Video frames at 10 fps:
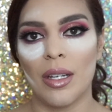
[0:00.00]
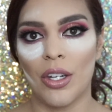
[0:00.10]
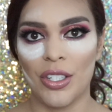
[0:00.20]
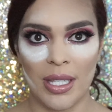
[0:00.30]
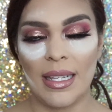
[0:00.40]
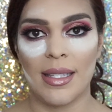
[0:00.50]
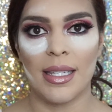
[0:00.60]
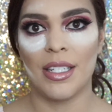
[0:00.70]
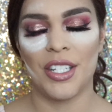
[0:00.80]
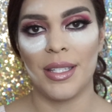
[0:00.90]
or sets
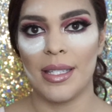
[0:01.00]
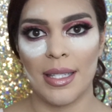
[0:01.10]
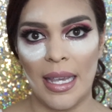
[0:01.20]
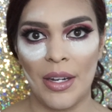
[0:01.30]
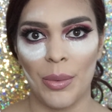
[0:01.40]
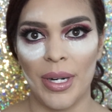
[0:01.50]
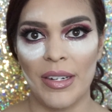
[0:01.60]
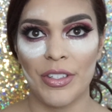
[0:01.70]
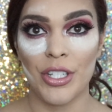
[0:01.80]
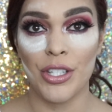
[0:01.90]
into the skin or
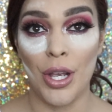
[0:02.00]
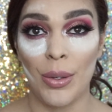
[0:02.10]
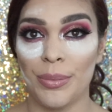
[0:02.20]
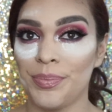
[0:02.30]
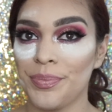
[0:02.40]
whatever. So